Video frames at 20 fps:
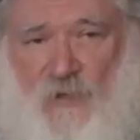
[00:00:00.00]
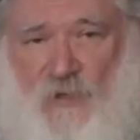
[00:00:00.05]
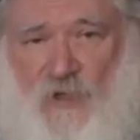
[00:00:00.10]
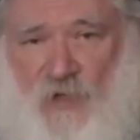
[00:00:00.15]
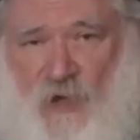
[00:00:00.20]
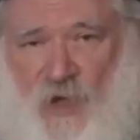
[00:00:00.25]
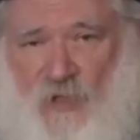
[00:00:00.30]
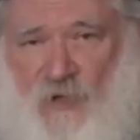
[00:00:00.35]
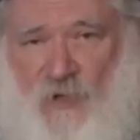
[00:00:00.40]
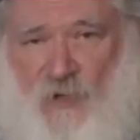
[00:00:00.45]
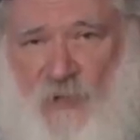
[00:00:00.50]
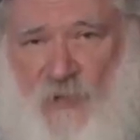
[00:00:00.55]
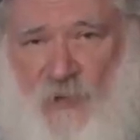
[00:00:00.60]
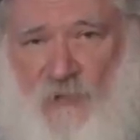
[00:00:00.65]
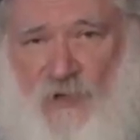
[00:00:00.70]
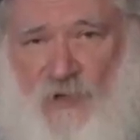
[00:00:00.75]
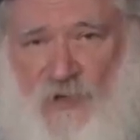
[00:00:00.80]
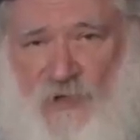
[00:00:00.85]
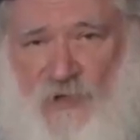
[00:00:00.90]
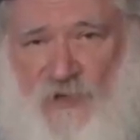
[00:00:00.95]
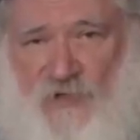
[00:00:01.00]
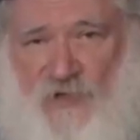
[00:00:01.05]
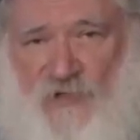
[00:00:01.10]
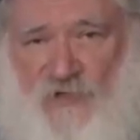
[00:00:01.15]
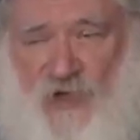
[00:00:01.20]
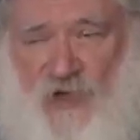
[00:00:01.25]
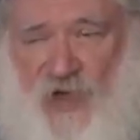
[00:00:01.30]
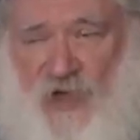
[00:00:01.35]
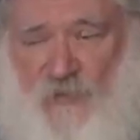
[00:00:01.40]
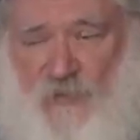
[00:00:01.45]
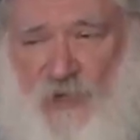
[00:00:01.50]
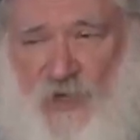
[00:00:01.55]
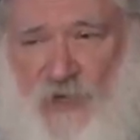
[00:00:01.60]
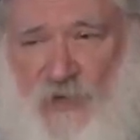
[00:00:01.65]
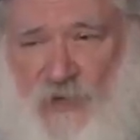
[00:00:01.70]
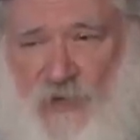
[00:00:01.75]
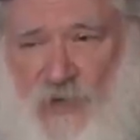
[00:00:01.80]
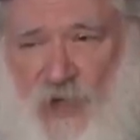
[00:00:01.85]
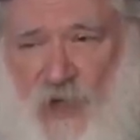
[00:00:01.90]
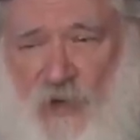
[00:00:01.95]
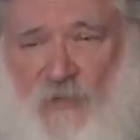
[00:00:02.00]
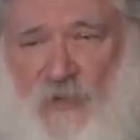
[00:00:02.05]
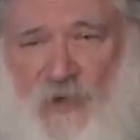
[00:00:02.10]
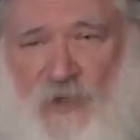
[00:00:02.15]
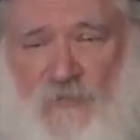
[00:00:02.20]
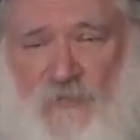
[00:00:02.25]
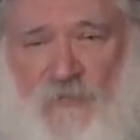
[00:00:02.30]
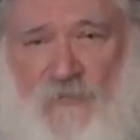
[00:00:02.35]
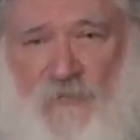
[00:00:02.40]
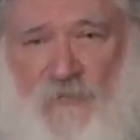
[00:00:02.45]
with other members of the VIP club